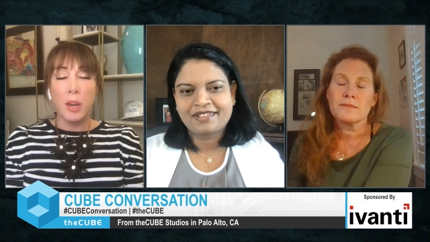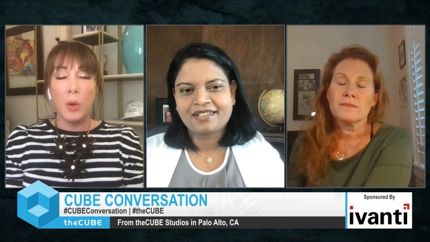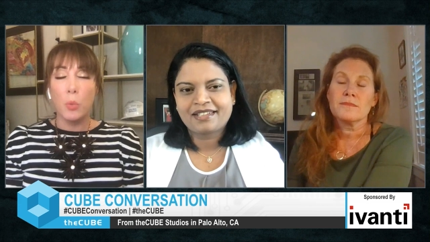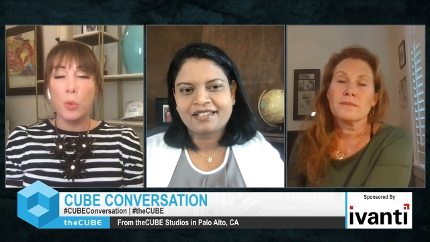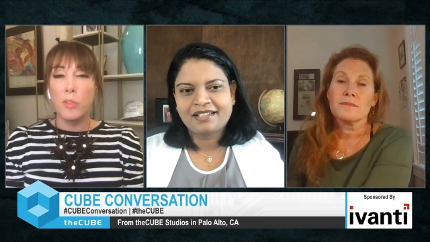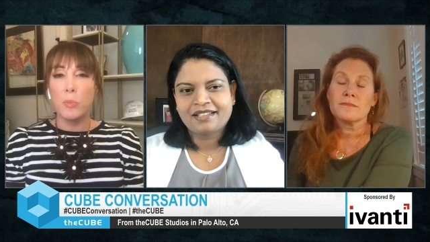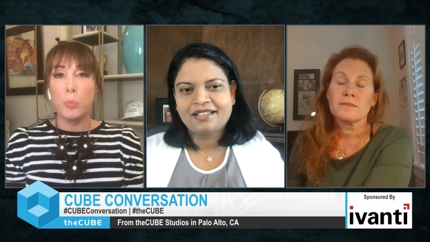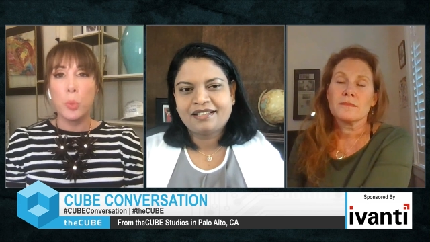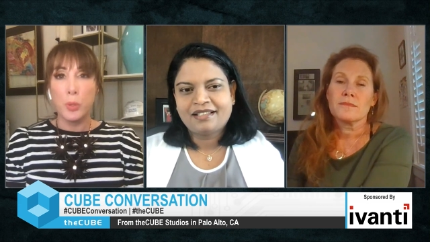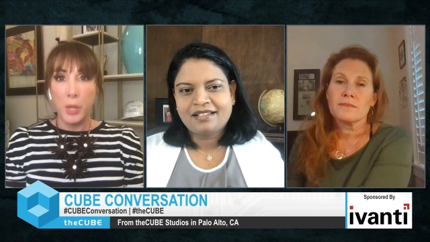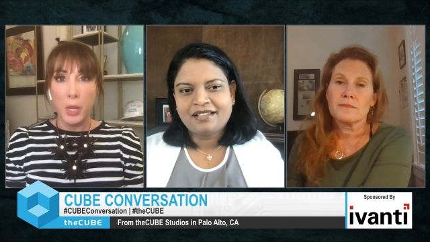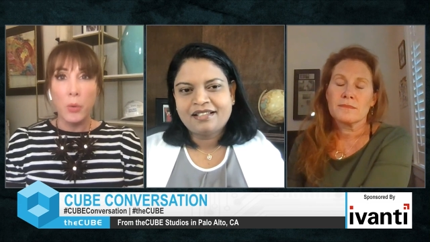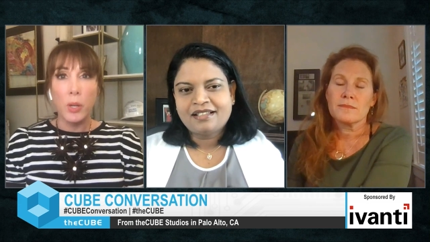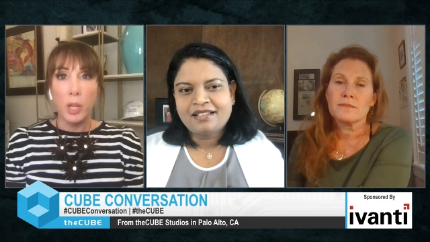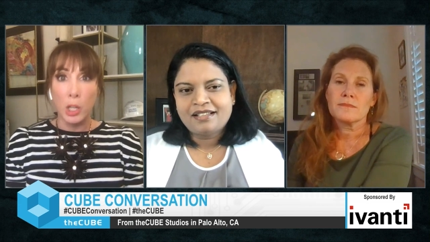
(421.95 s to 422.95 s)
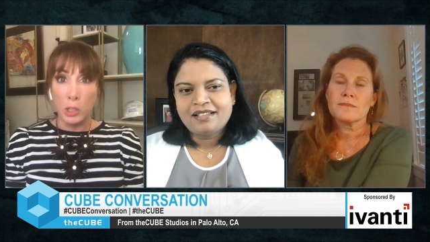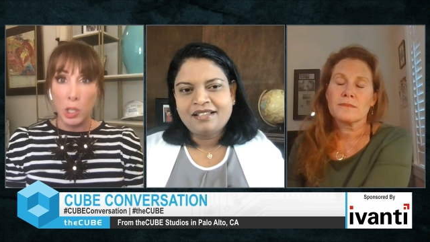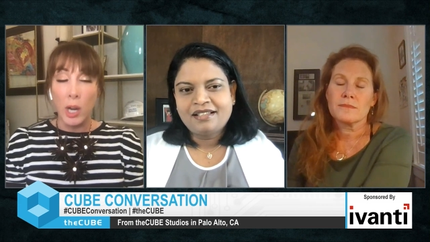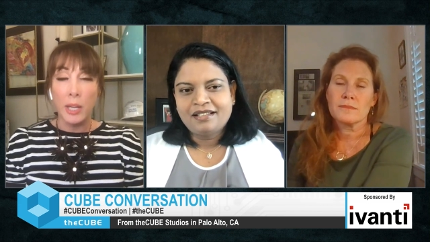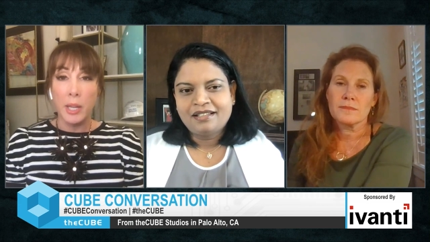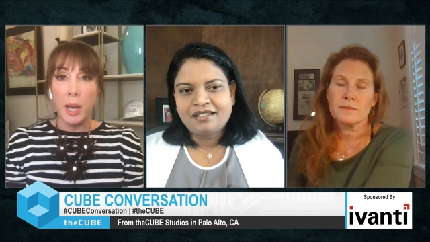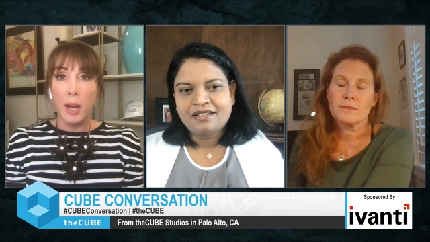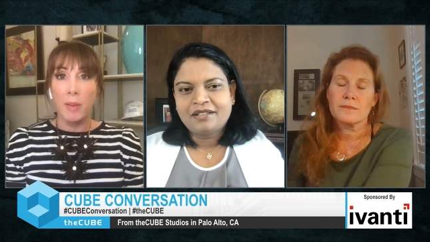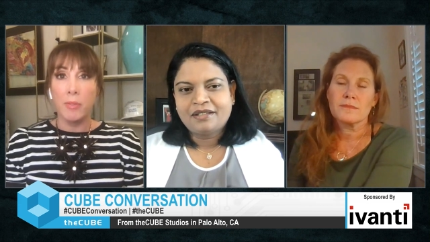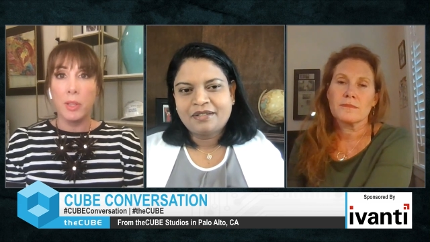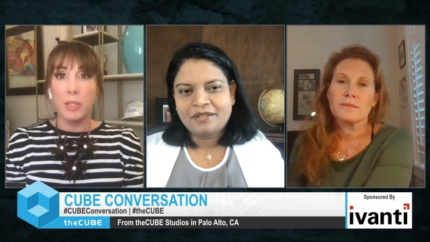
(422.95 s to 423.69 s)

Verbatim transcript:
Speaker 1: that we are hearing a lot of.